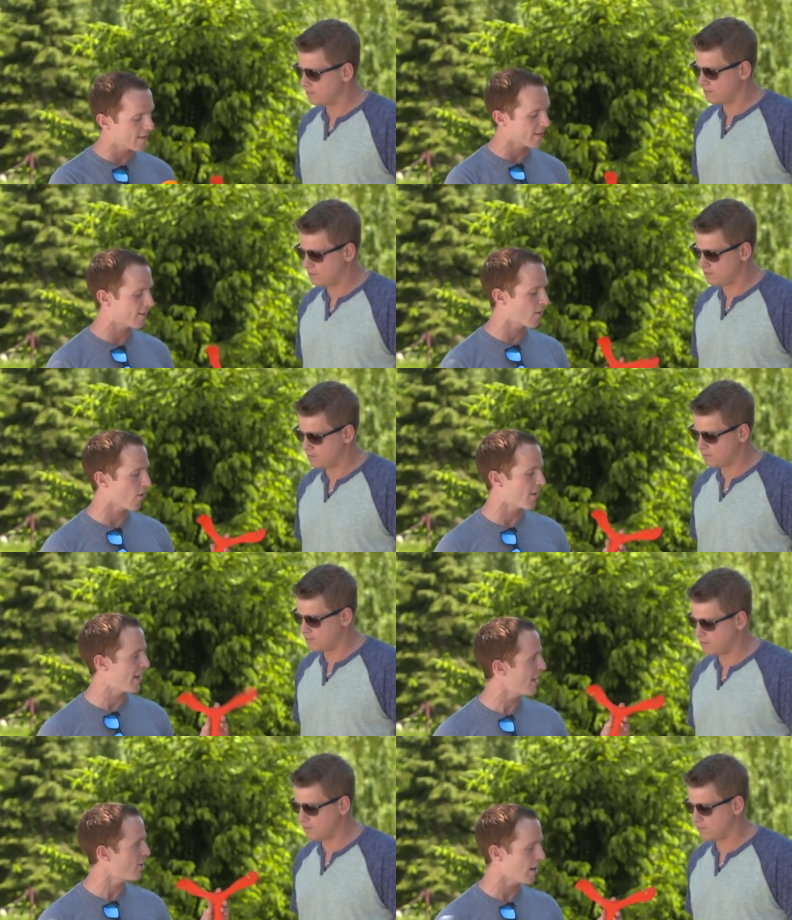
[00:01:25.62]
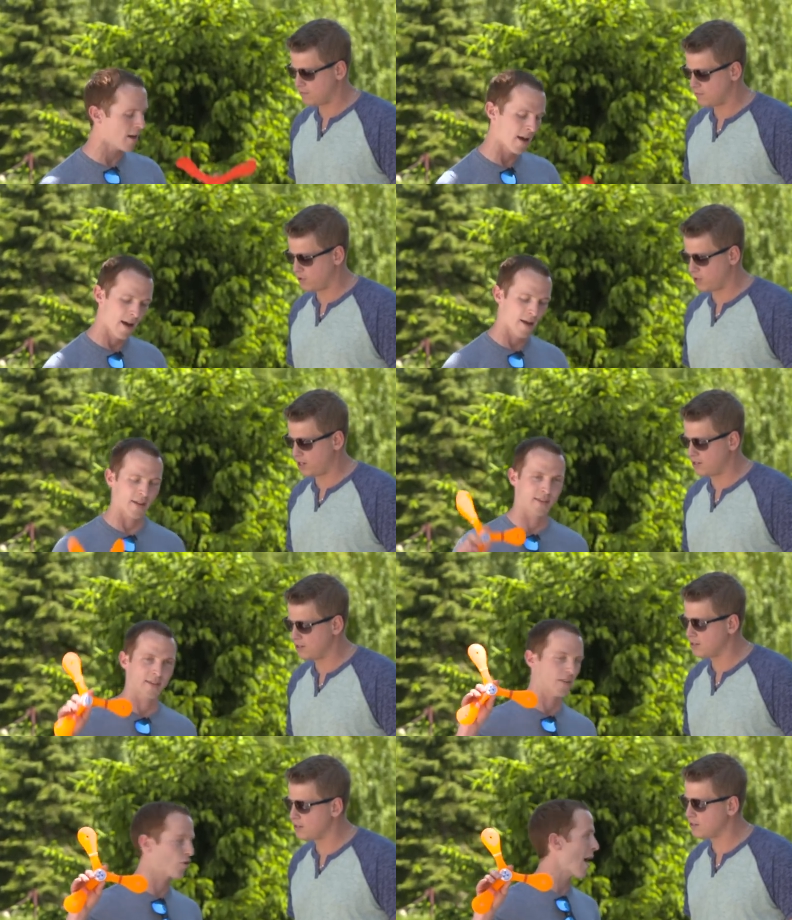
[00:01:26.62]
Speaker 1: This is called the Ninja. Okay.
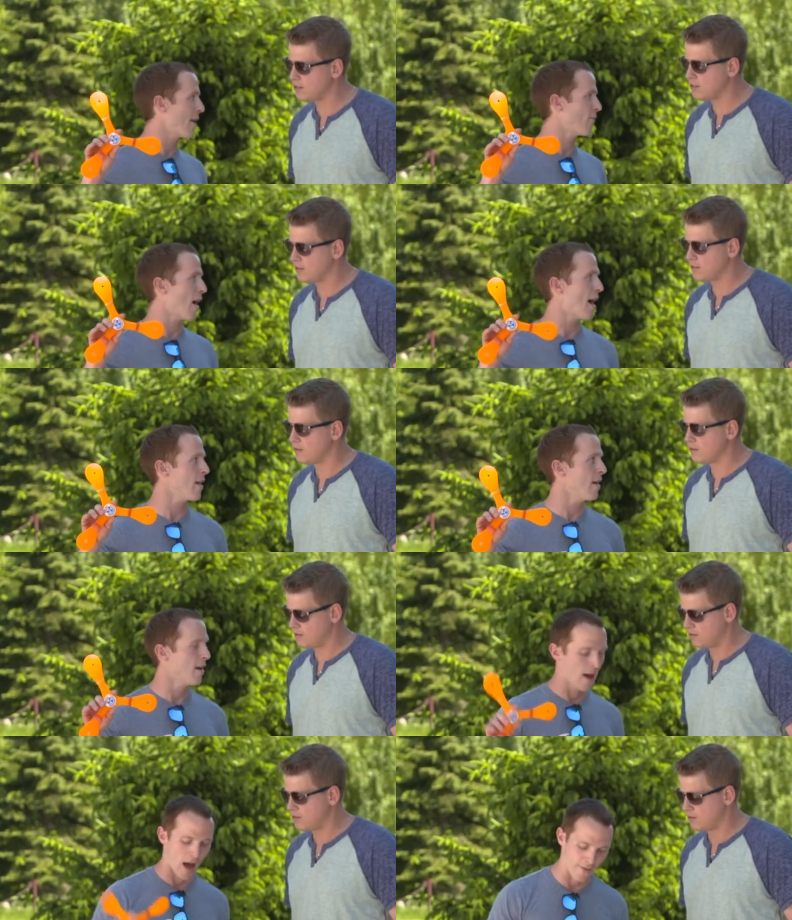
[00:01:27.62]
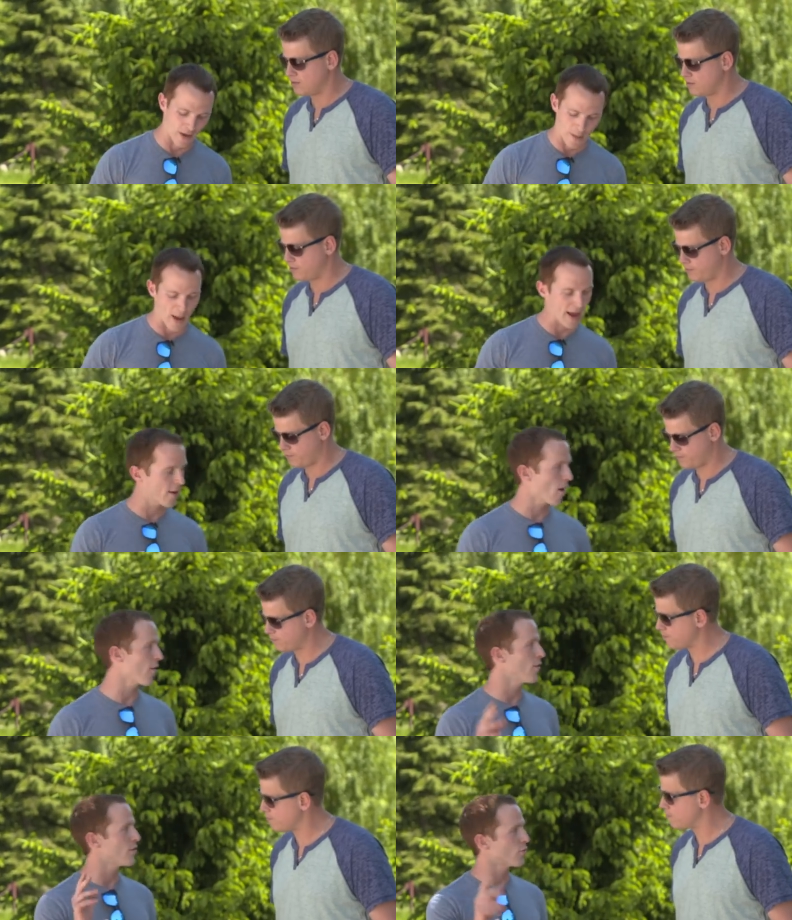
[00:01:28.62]
This is the Tri-Fly. Uh, I've got
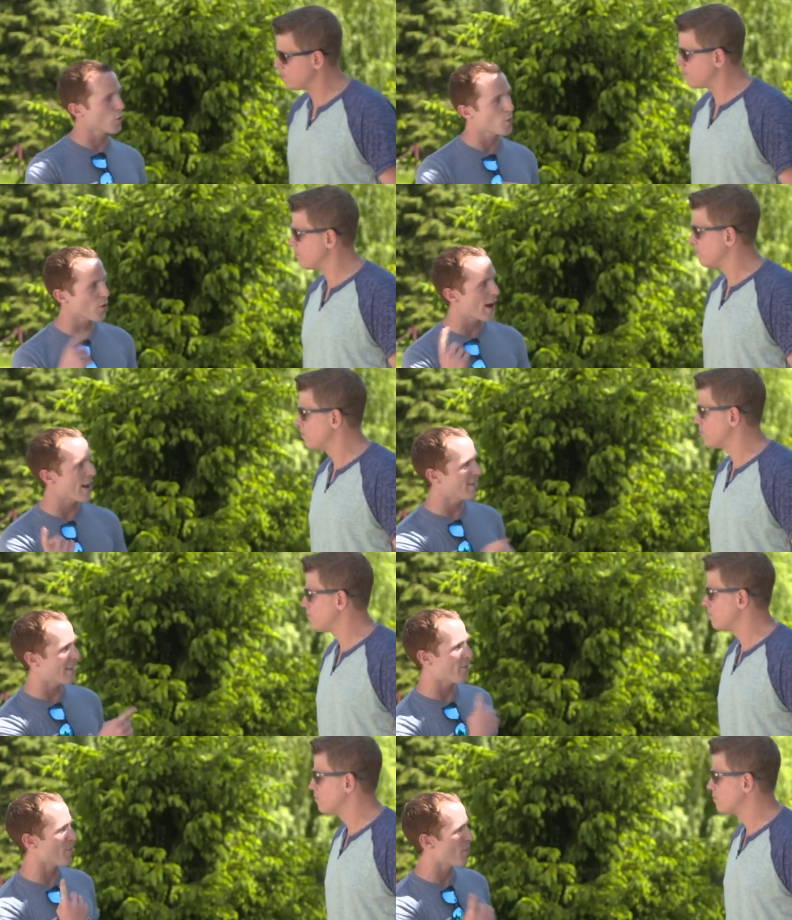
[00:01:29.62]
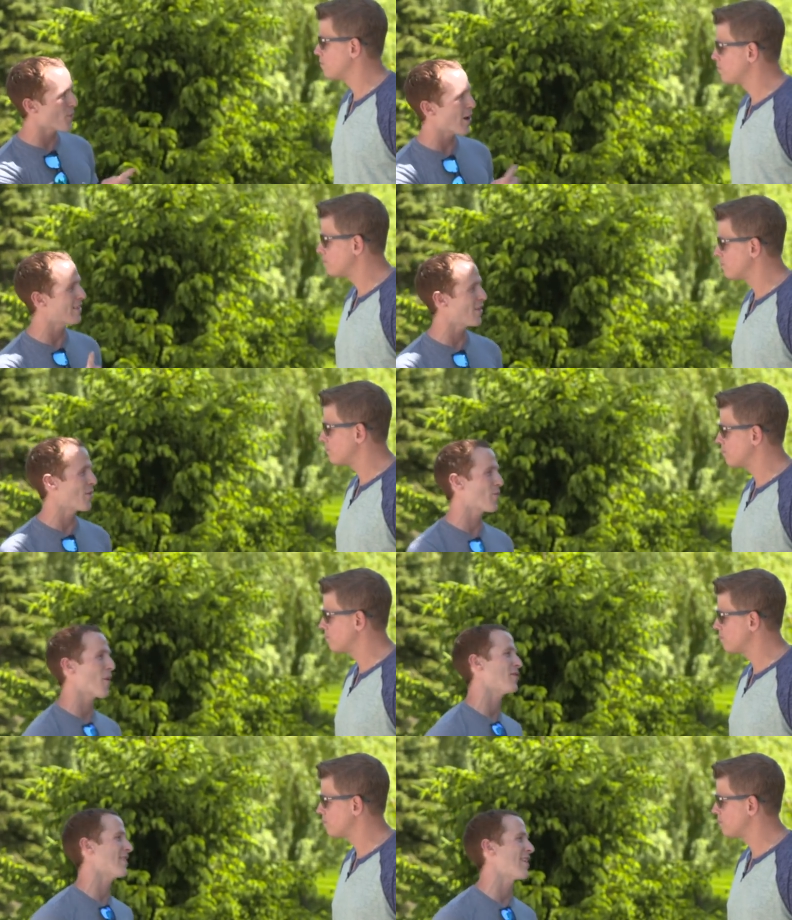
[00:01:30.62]
backyarders, roomerangs, even boomerangs that you
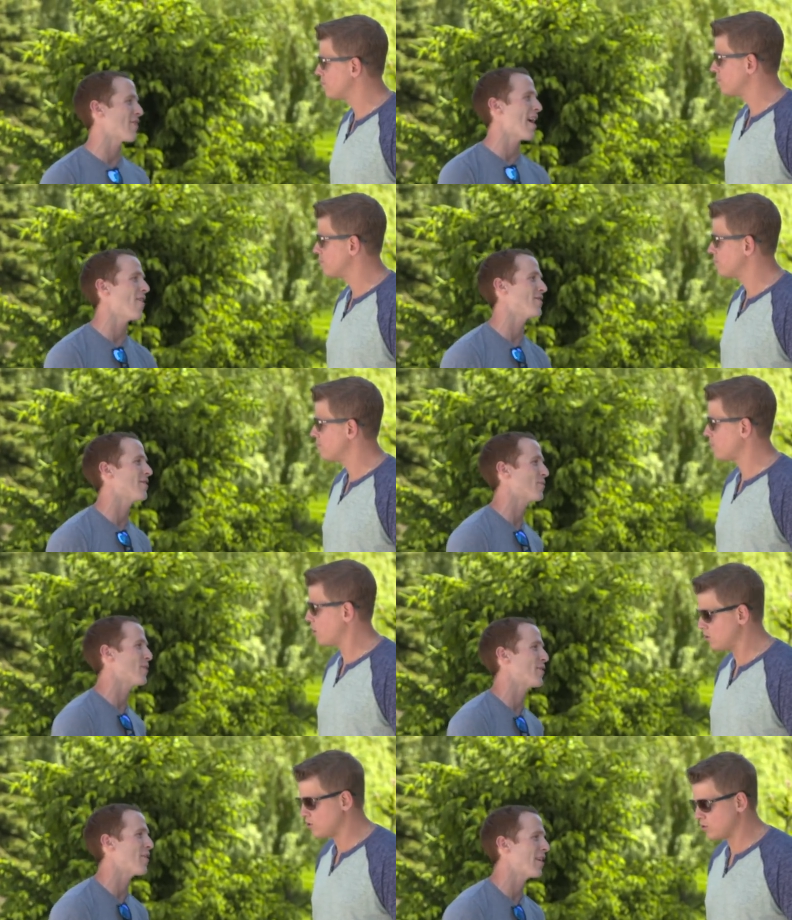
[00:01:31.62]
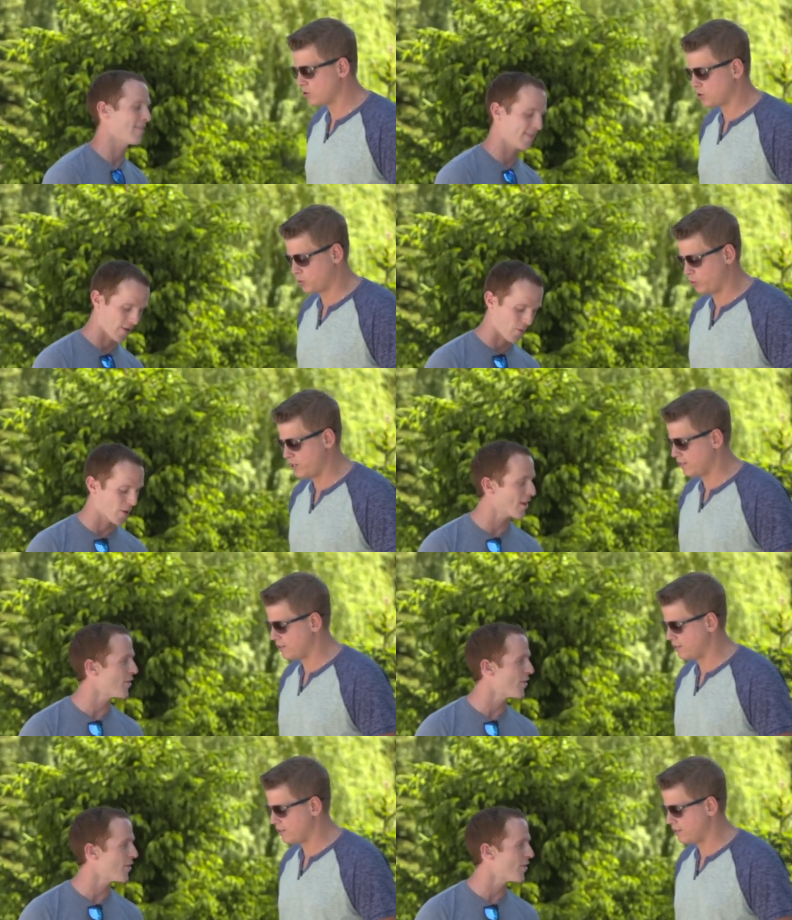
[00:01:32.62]
throw inside your house pretty crazy. Sweet. So we're